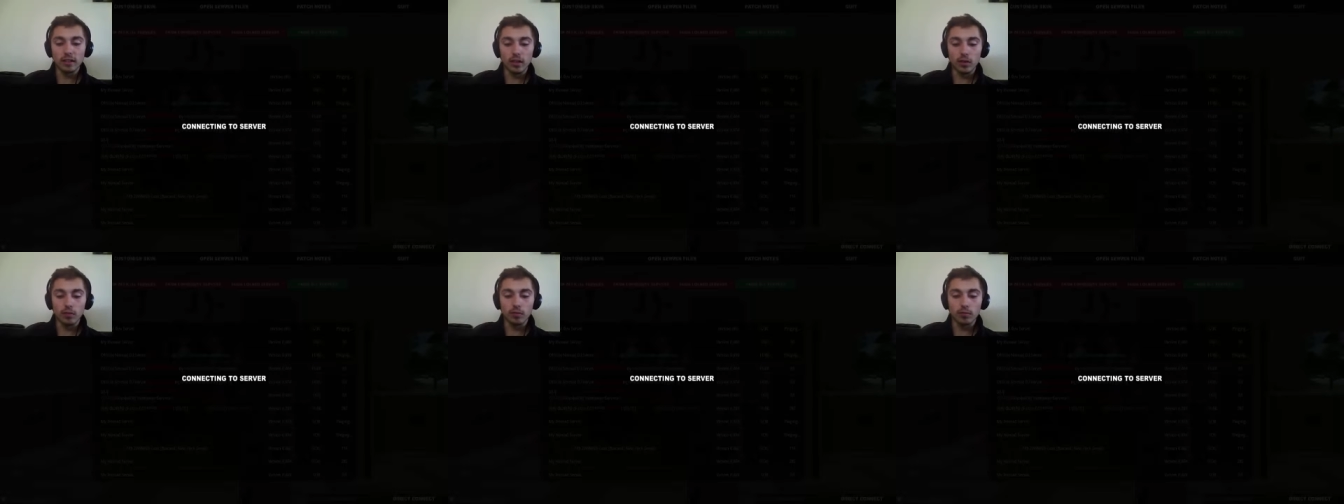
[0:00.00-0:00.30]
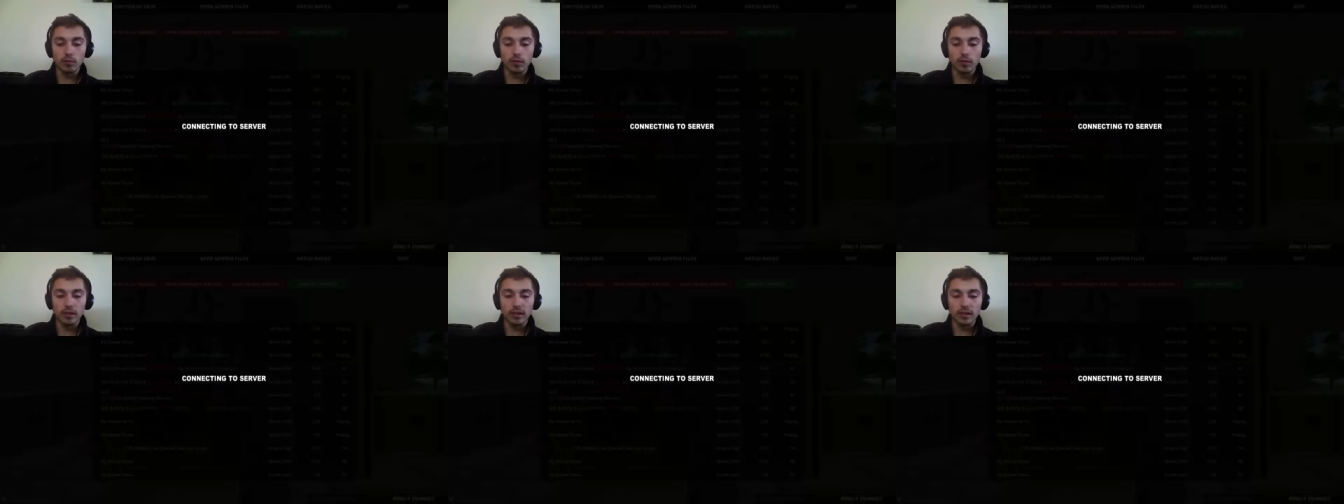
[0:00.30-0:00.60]

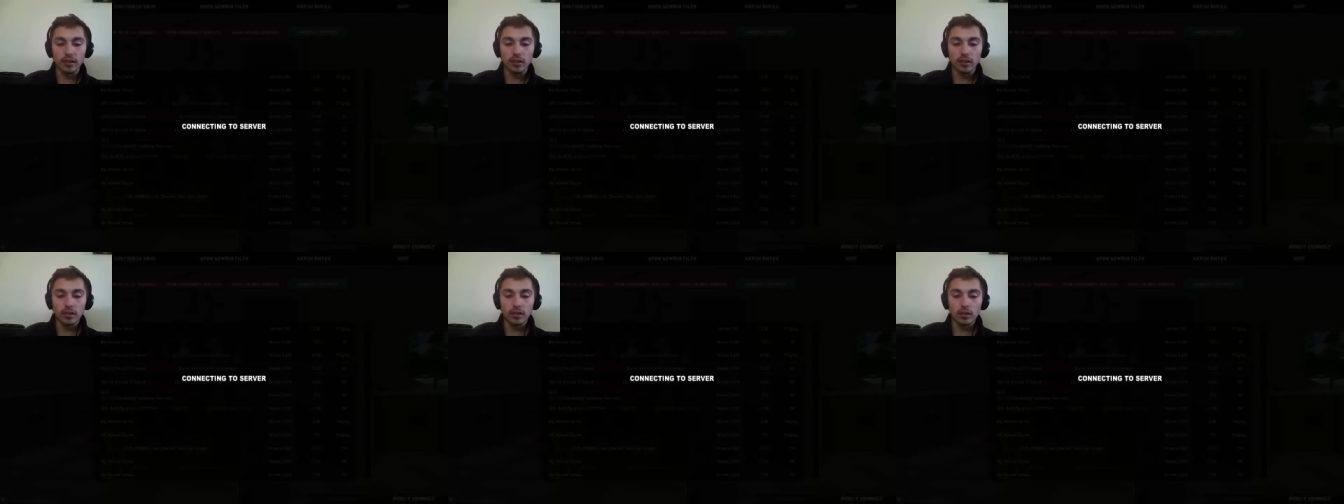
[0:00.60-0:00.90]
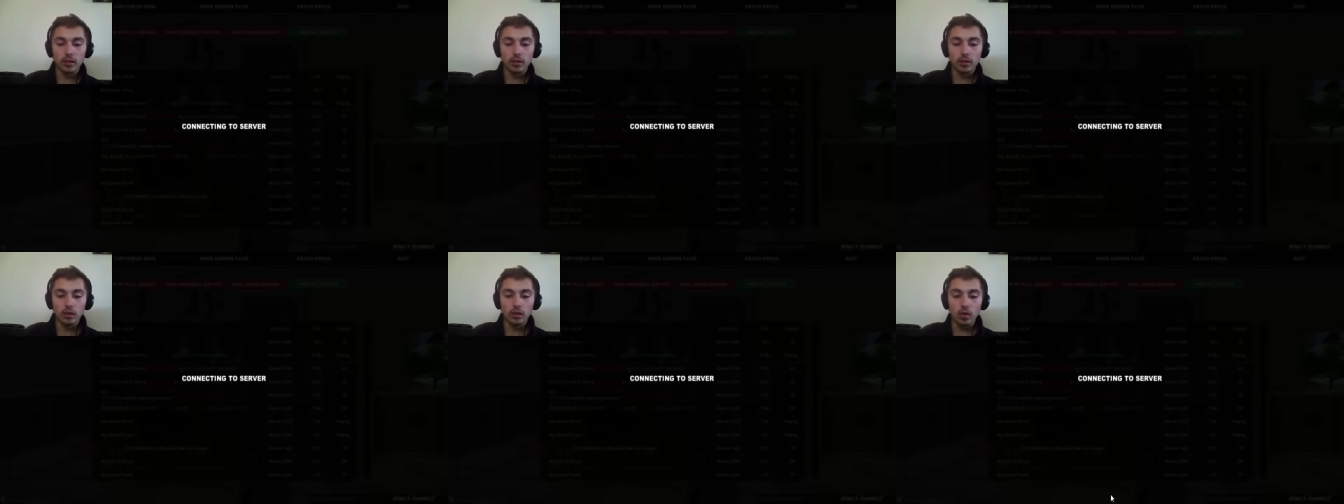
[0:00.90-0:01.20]
Hopefully
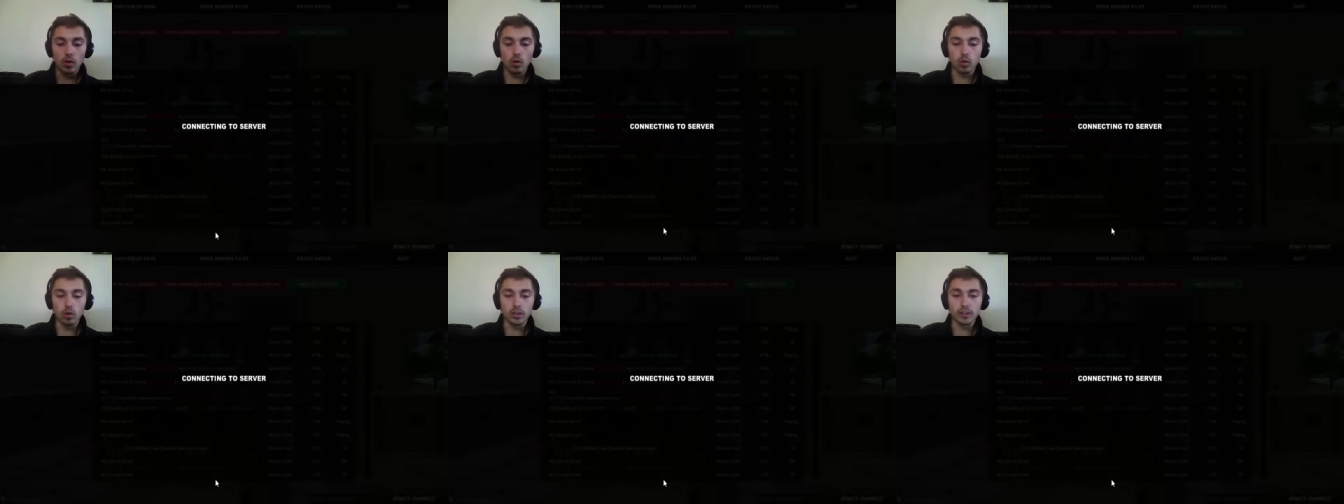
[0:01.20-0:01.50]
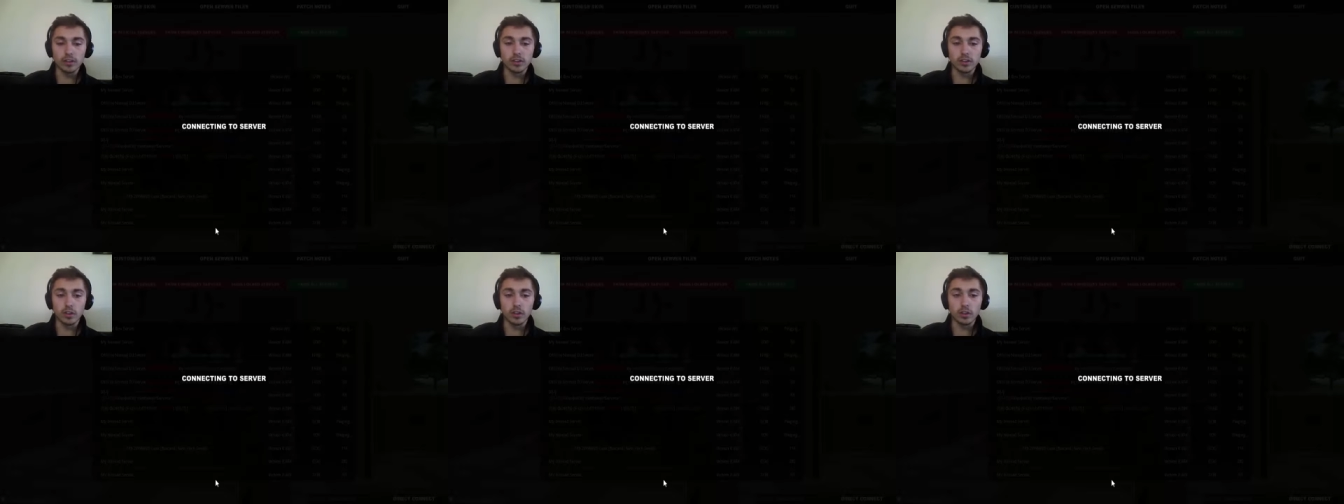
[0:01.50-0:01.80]
all
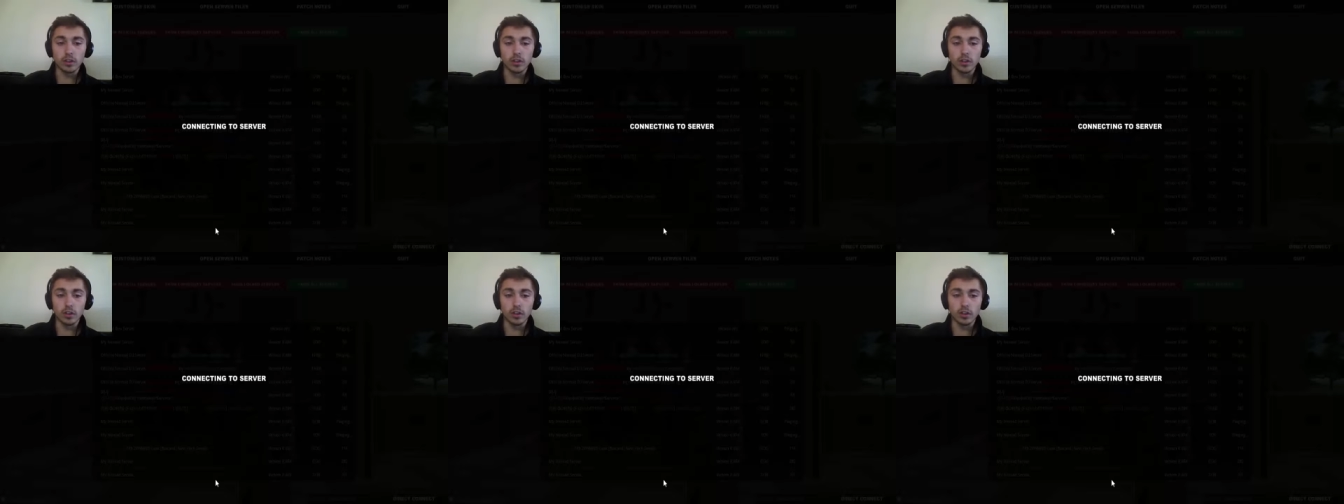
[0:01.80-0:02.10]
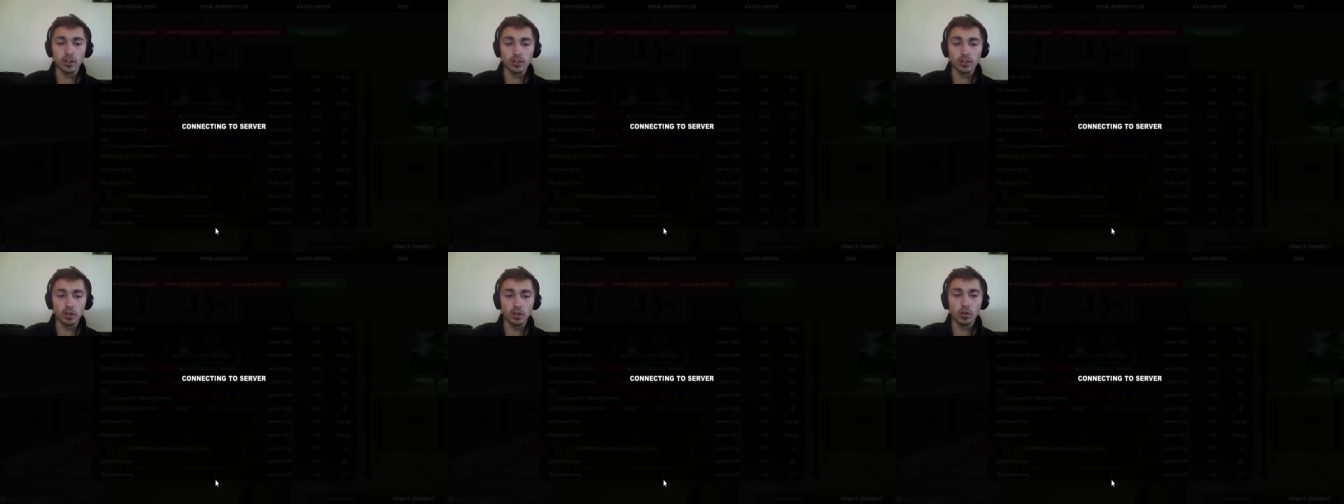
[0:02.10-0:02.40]
is good and good
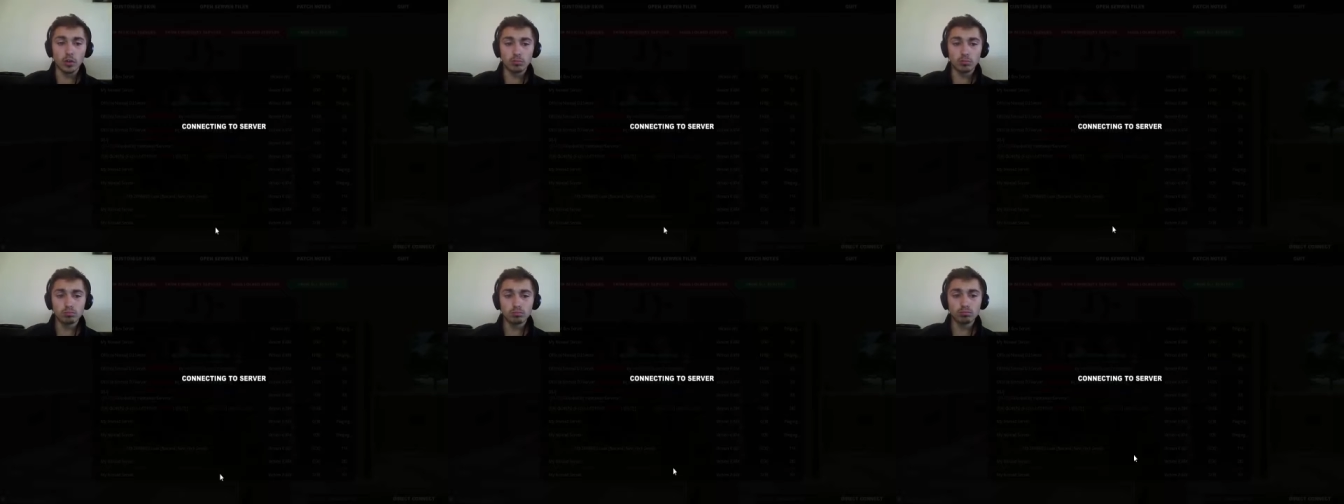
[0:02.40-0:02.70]
is all.